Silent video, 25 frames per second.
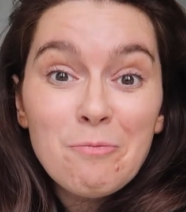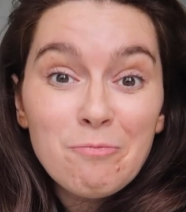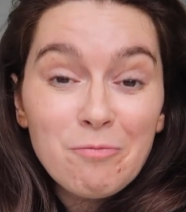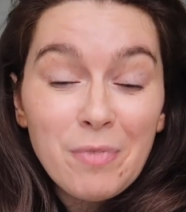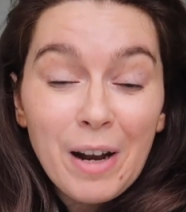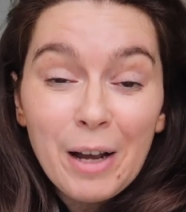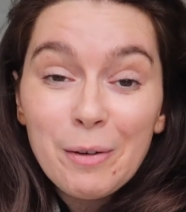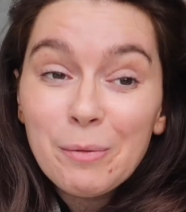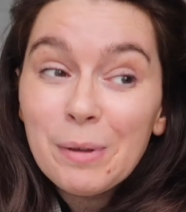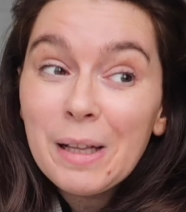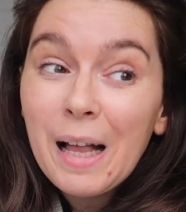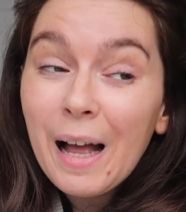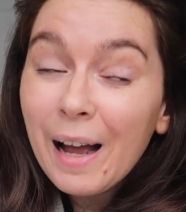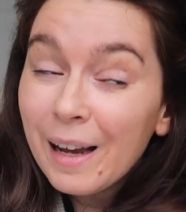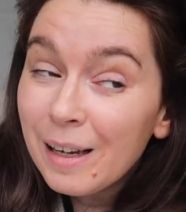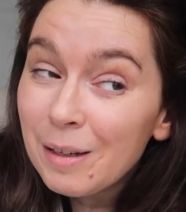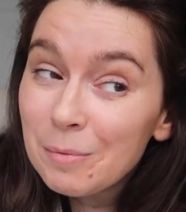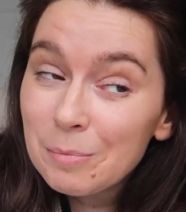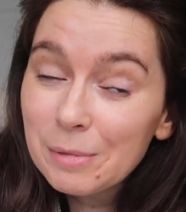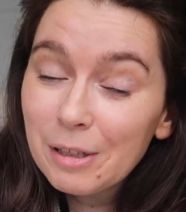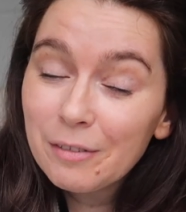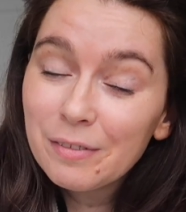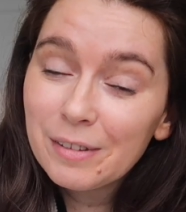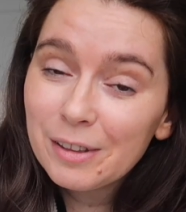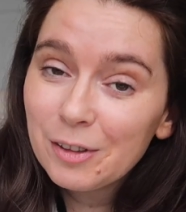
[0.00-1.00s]
Right, well,
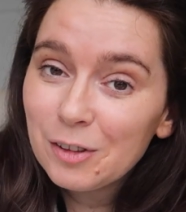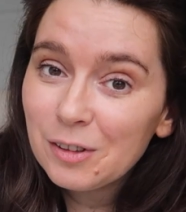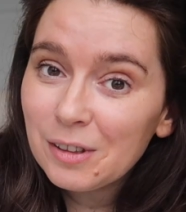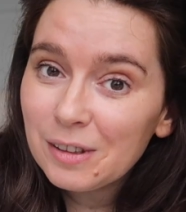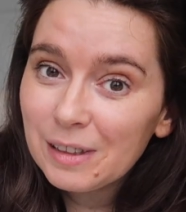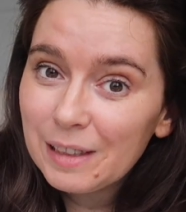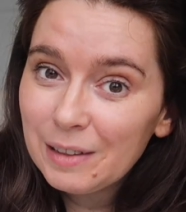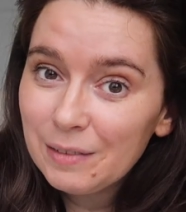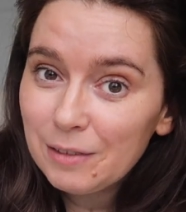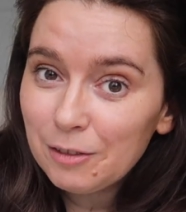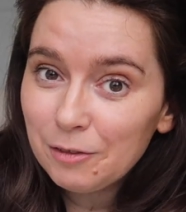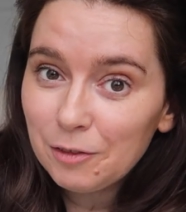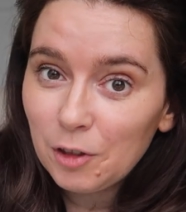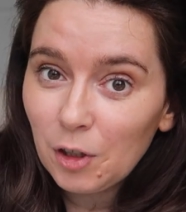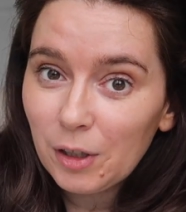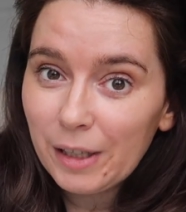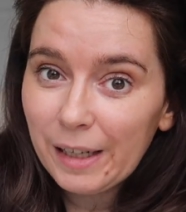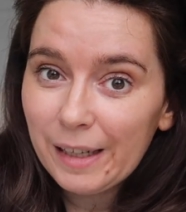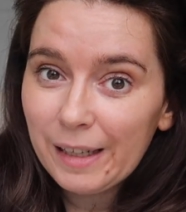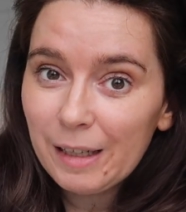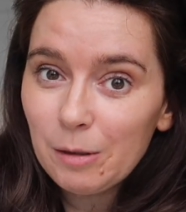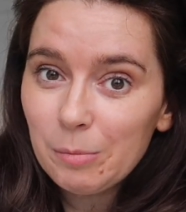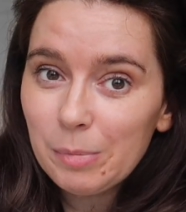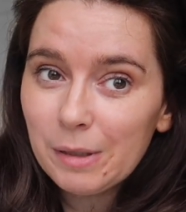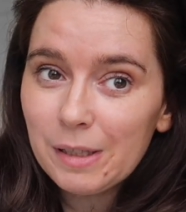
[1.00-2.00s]
I'm definitely going to leave the vlog
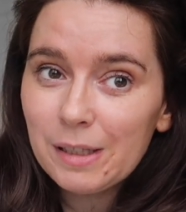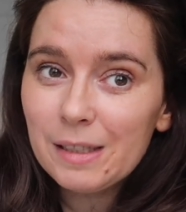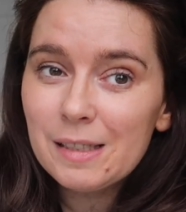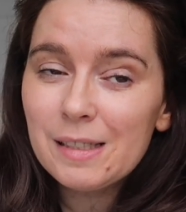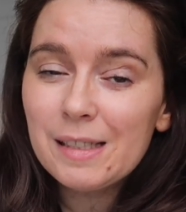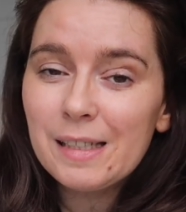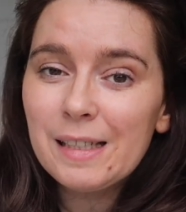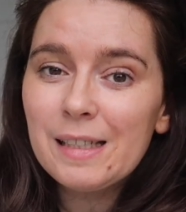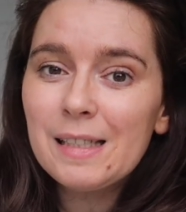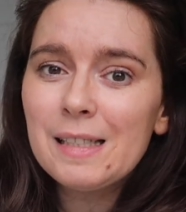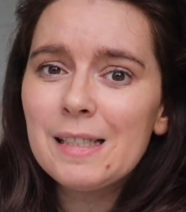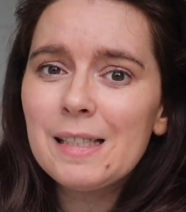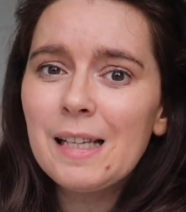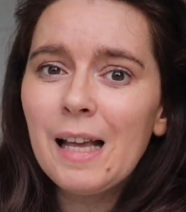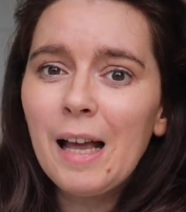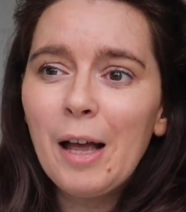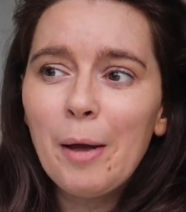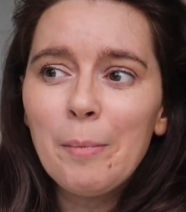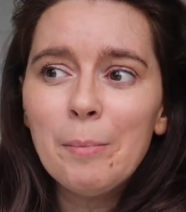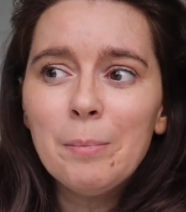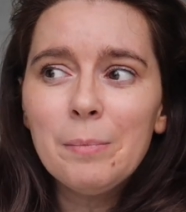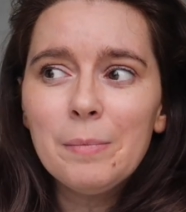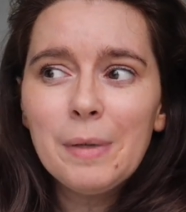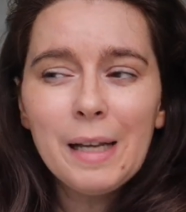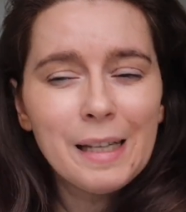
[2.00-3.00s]
here because it's
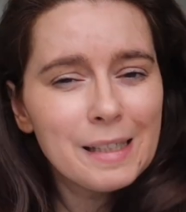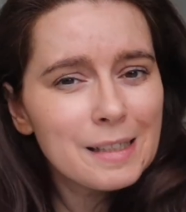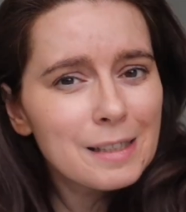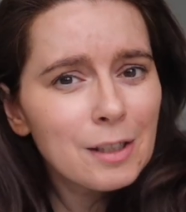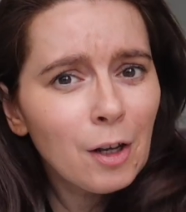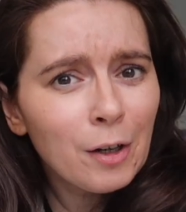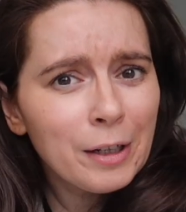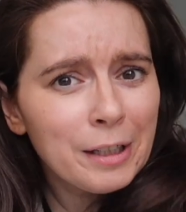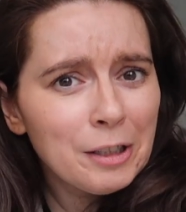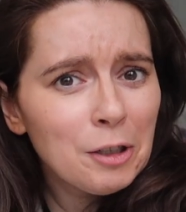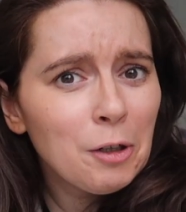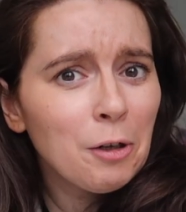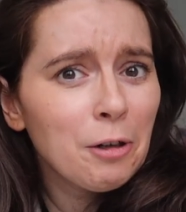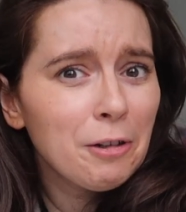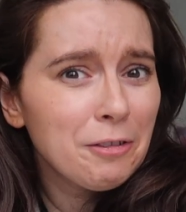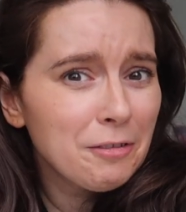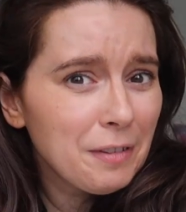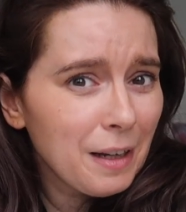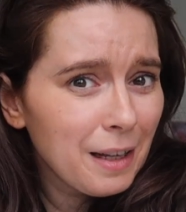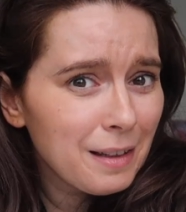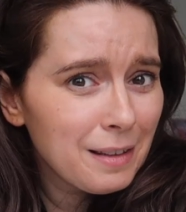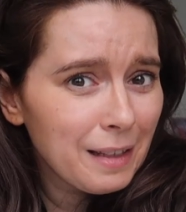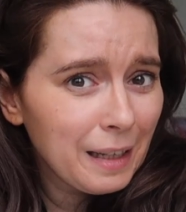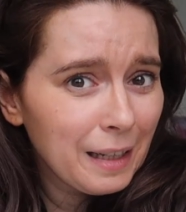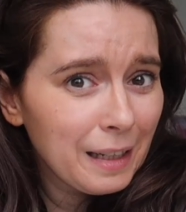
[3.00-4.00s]
long enough,
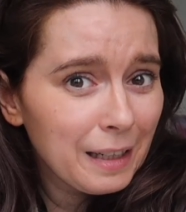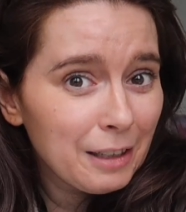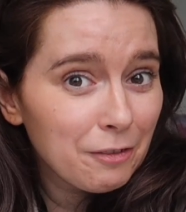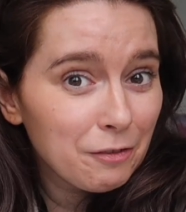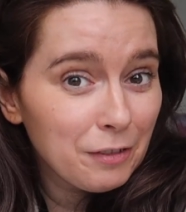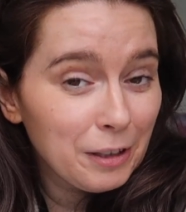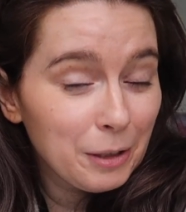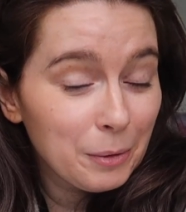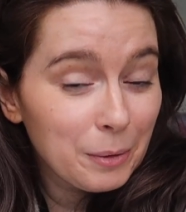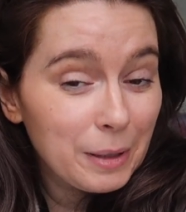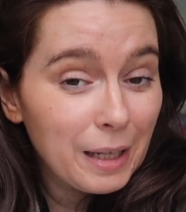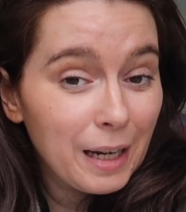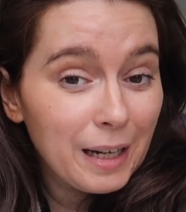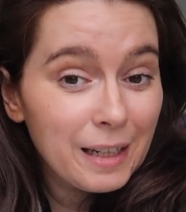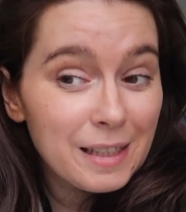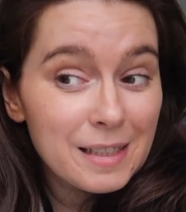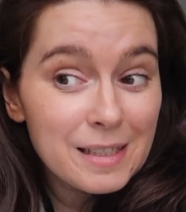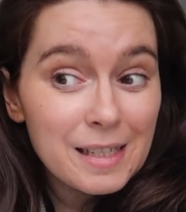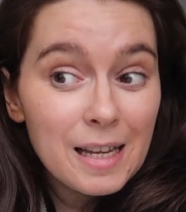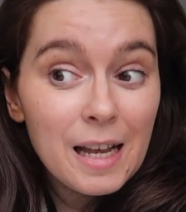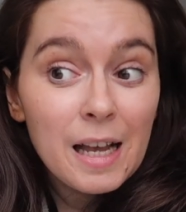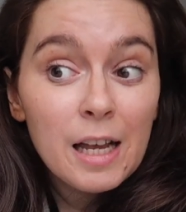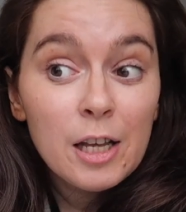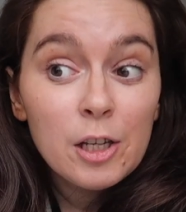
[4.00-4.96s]
I think, for you guys.